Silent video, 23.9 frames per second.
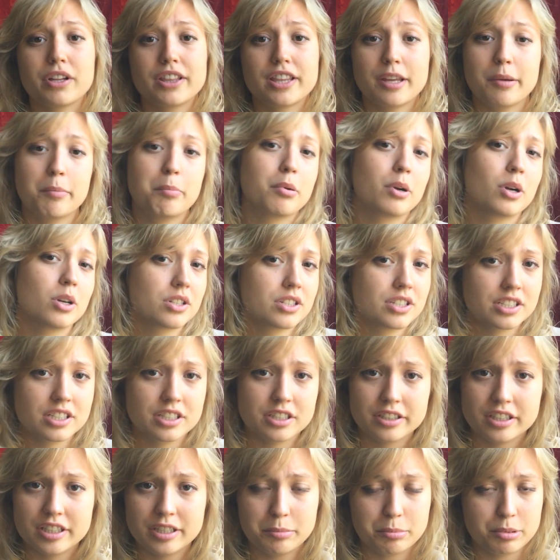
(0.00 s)
what they
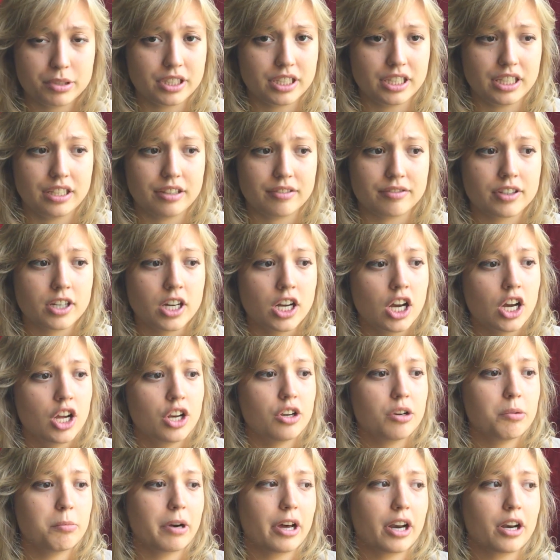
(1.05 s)
personally believe,
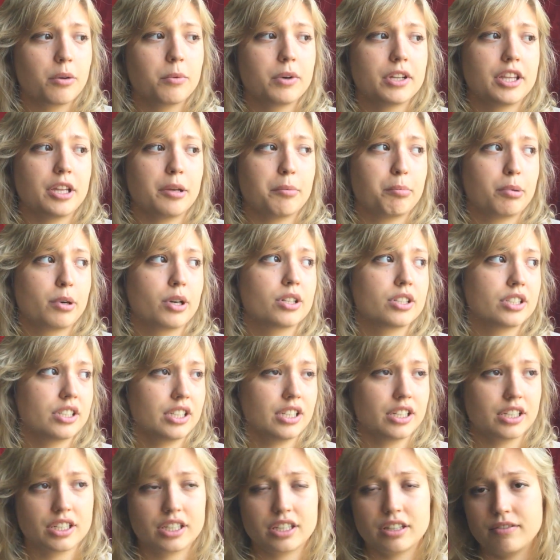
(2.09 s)
no matter what they
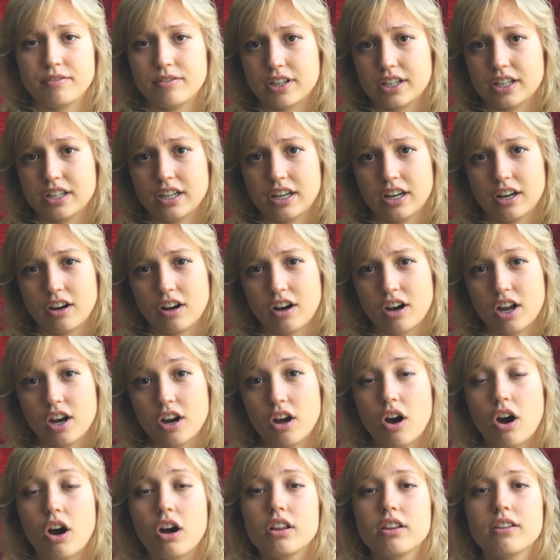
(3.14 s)
personally are convicted on,
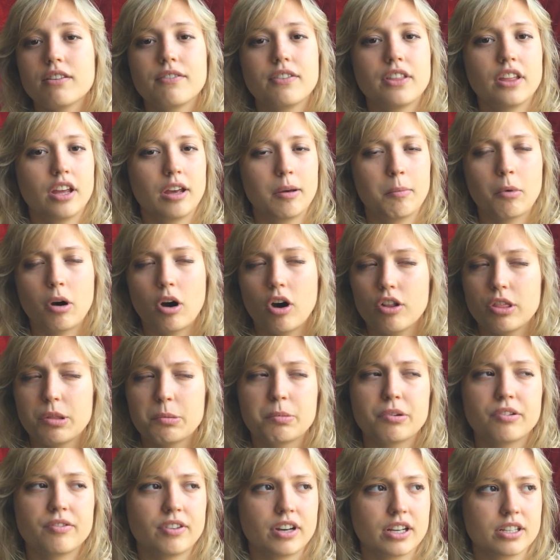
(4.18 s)
all of them, all the
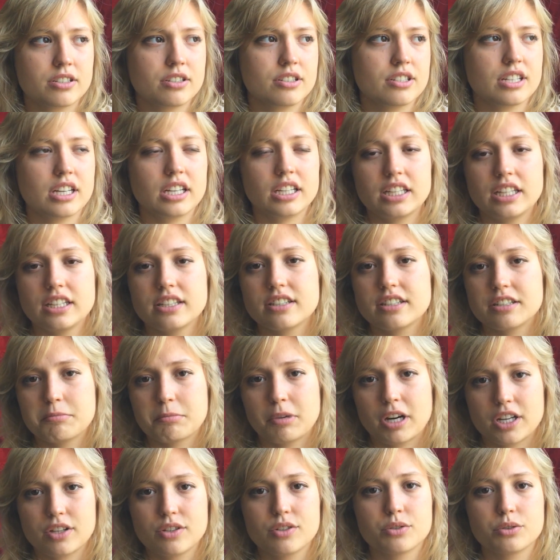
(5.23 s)
professors, at least in
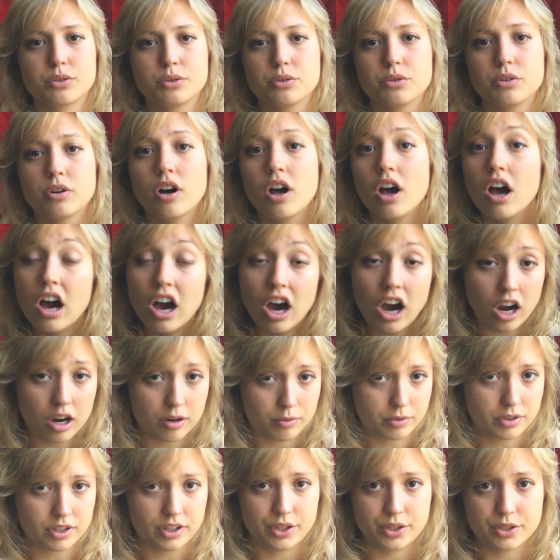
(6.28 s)
my school,
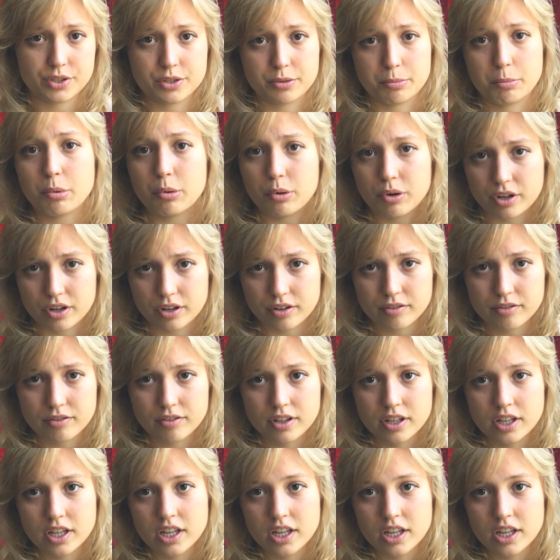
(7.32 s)
are really supportive.